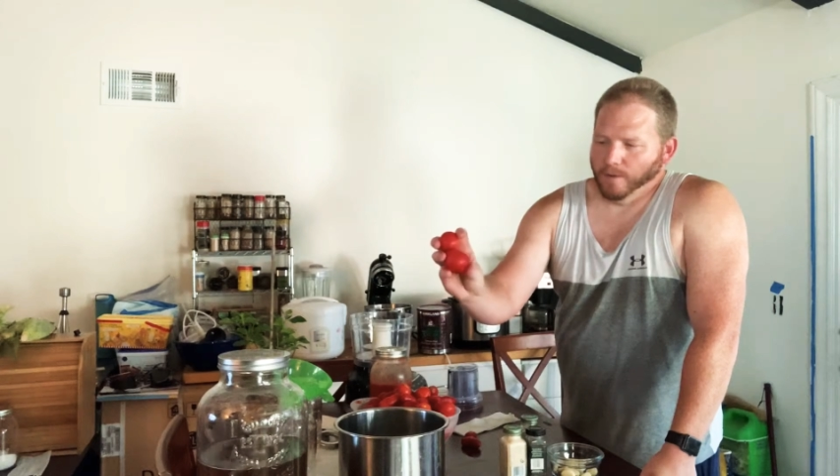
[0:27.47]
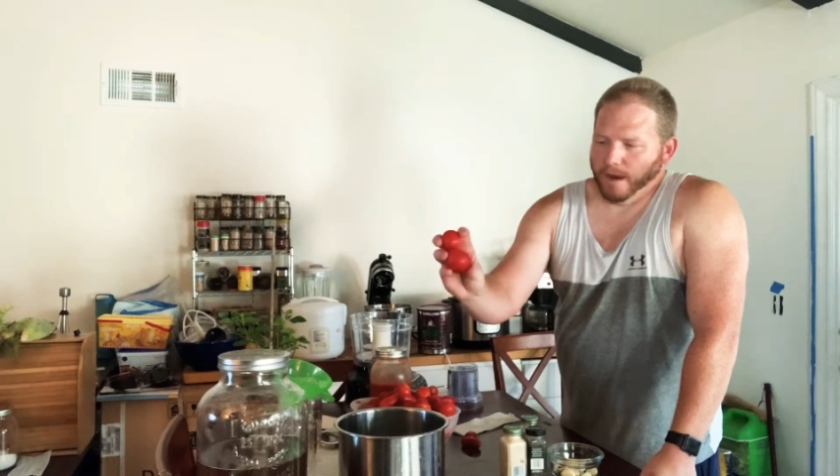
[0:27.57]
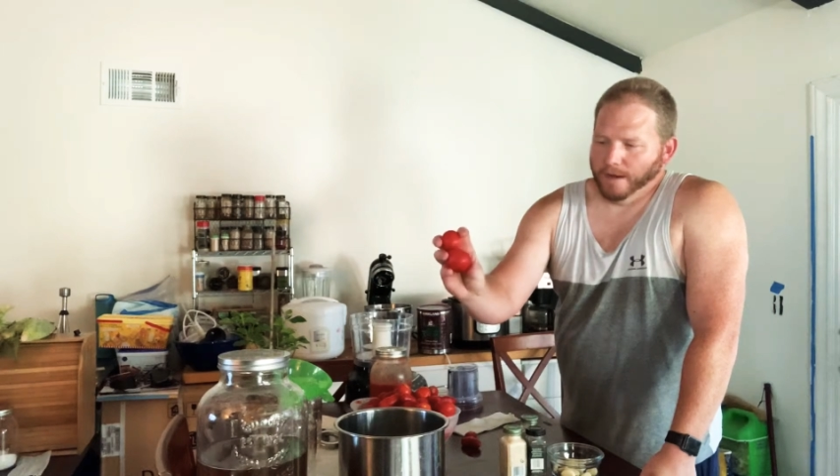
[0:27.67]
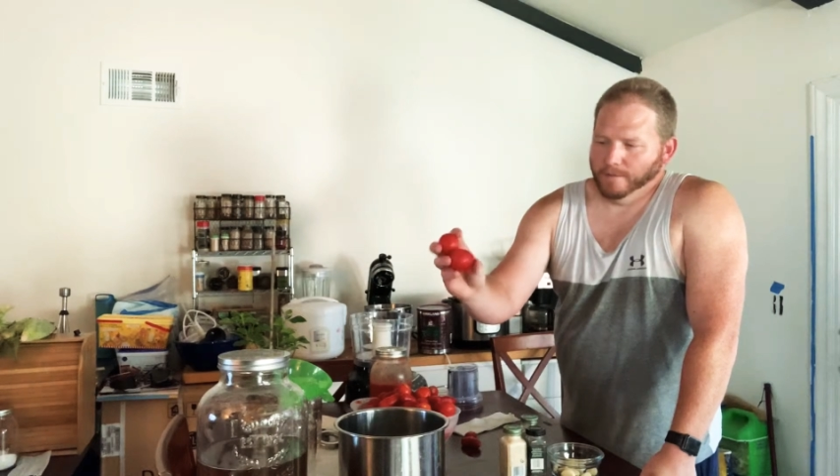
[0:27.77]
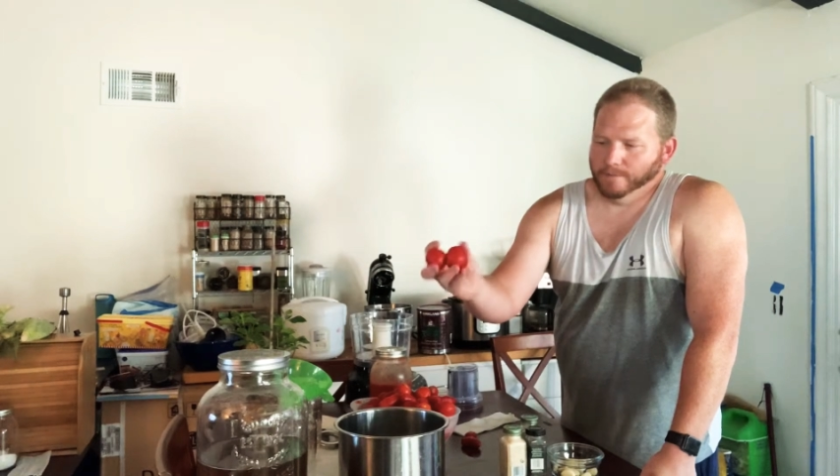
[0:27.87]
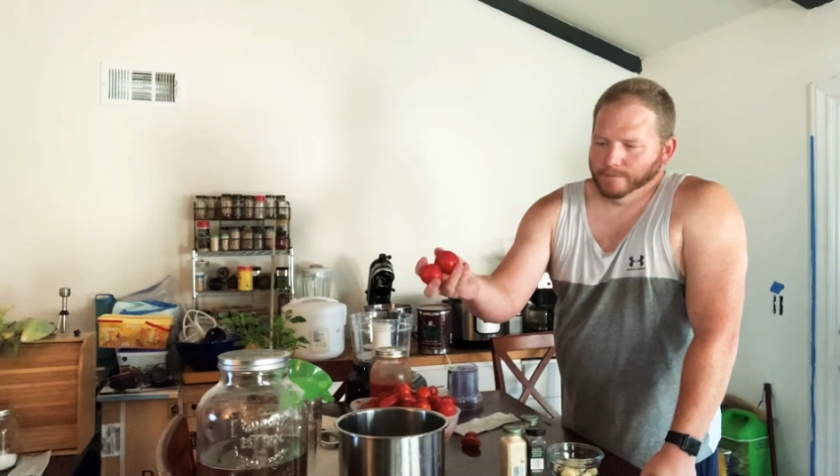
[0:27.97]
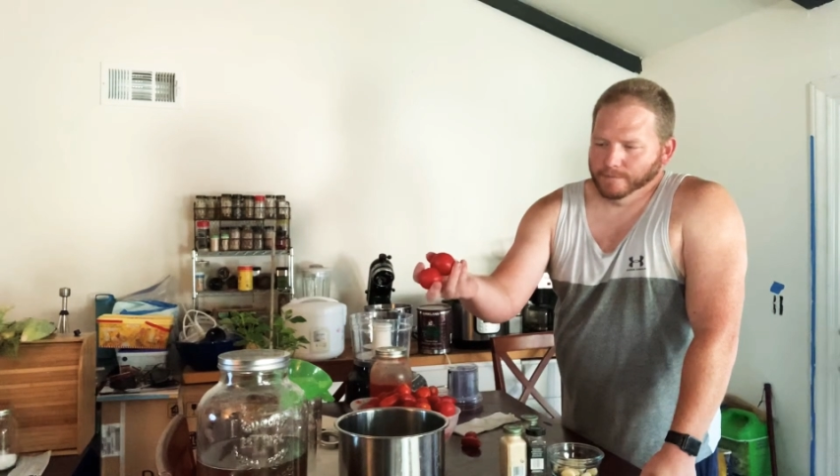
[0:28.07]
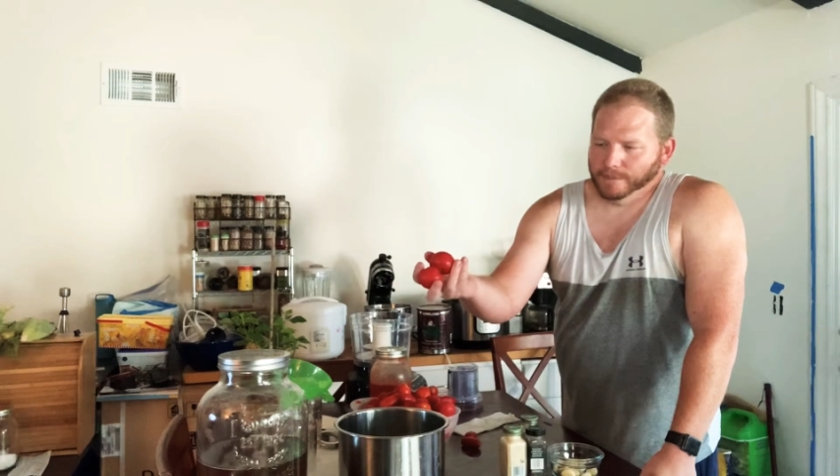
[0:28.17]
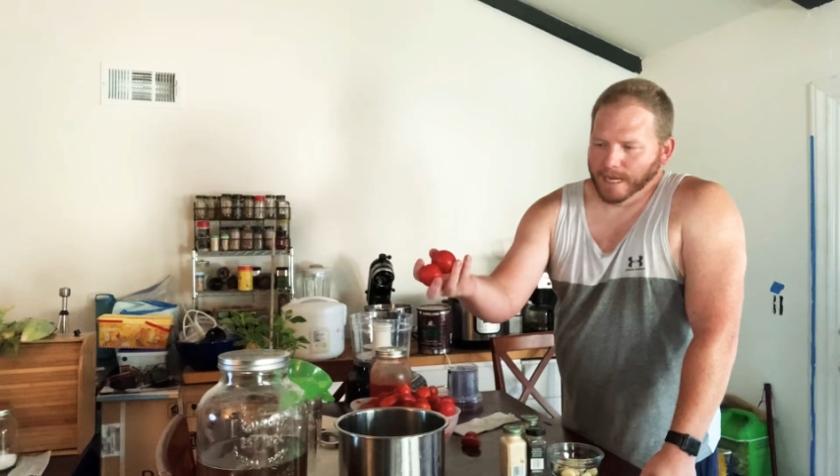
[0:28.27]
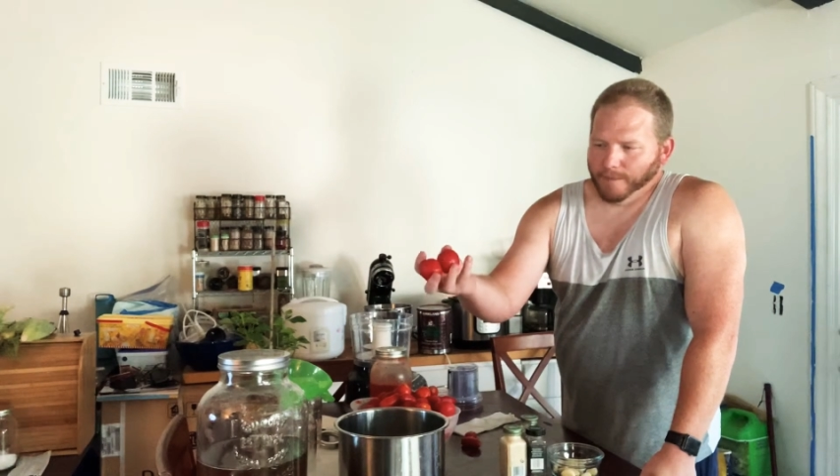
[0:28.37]
red
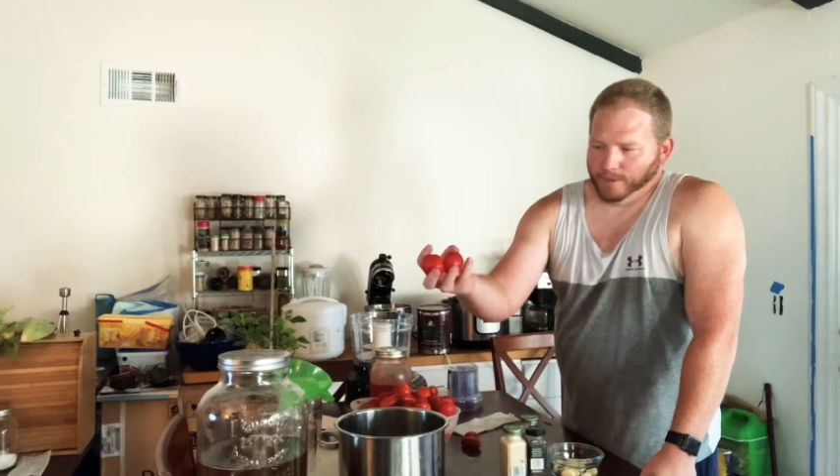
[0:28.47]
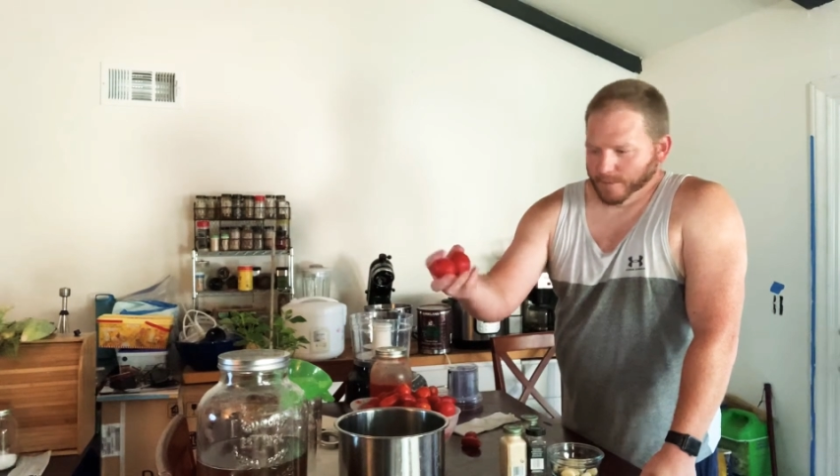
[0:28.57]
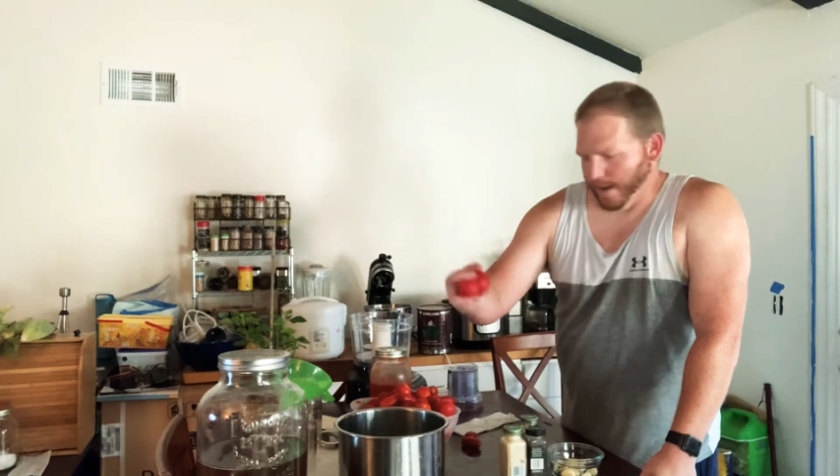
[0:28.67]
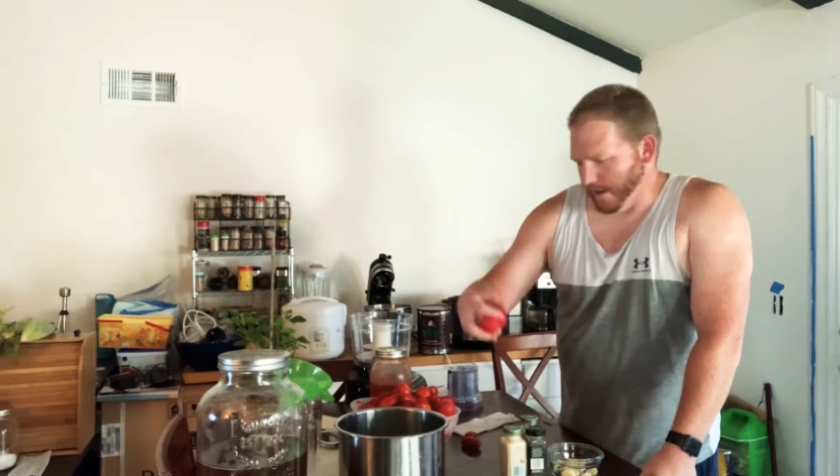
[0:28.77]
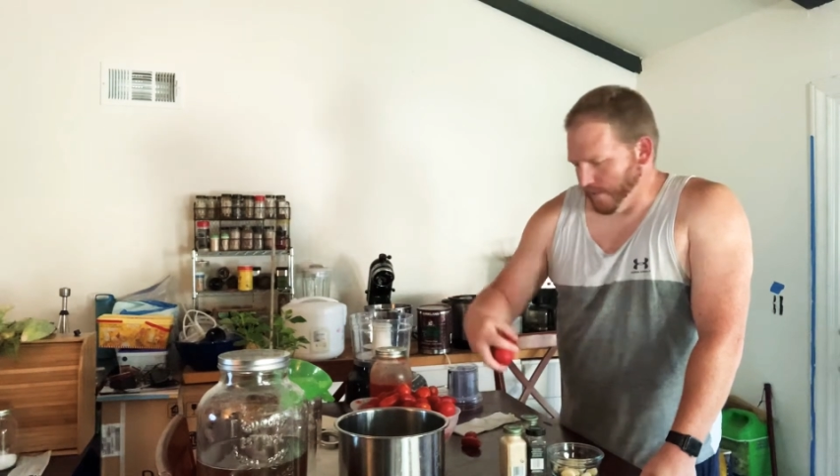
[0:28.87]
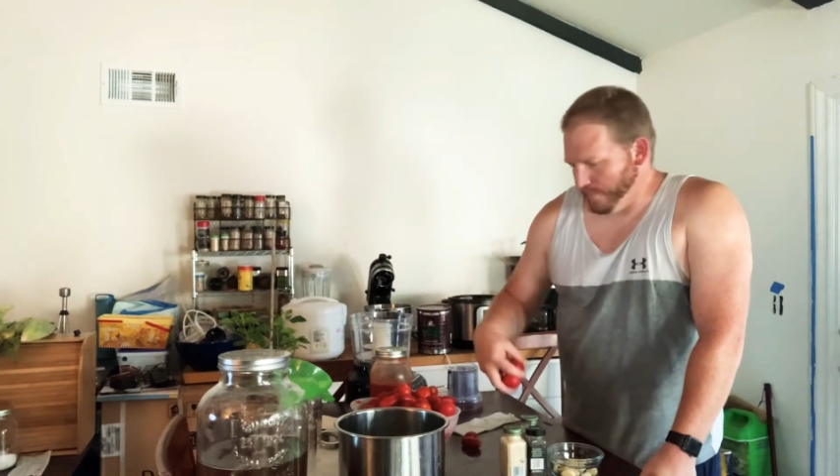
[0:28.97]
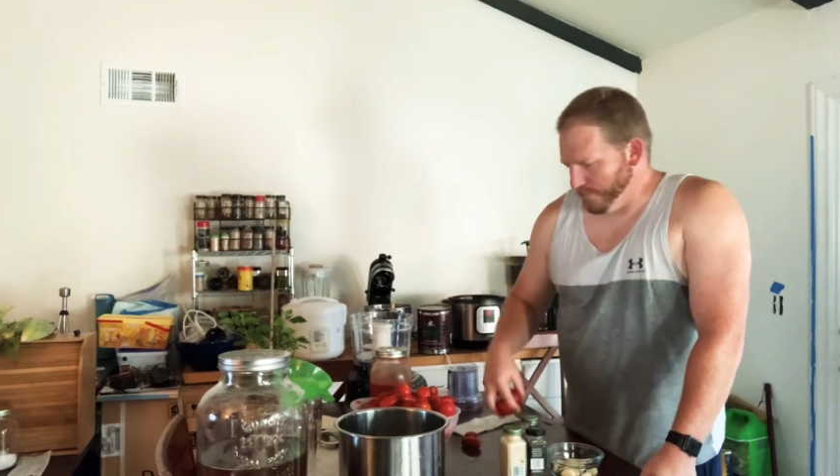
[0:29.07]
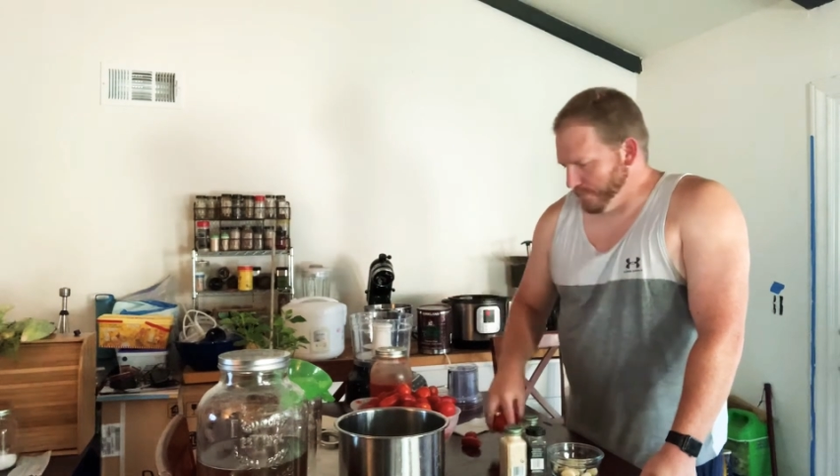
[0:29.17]
table tomato.